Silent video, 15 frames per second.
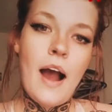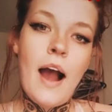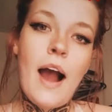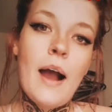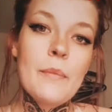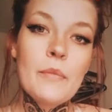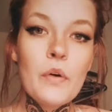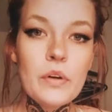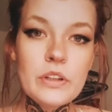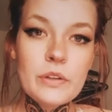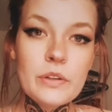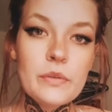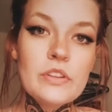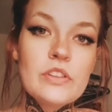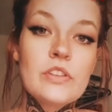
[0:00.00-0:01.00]
I'm going
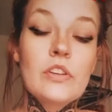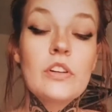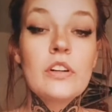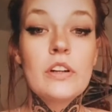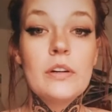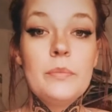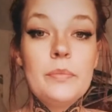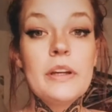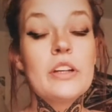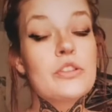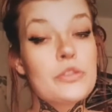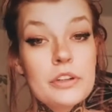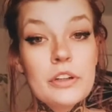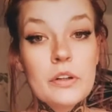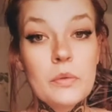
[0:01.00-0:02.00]
to insert a big
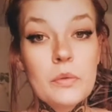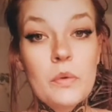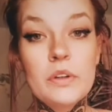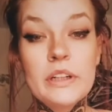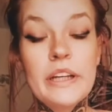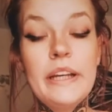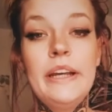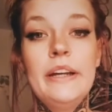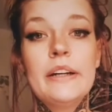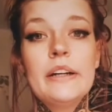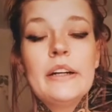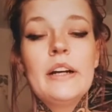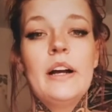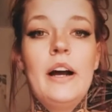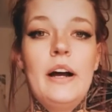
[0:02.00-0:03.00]
trigger warning
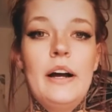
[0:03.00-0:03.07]
here.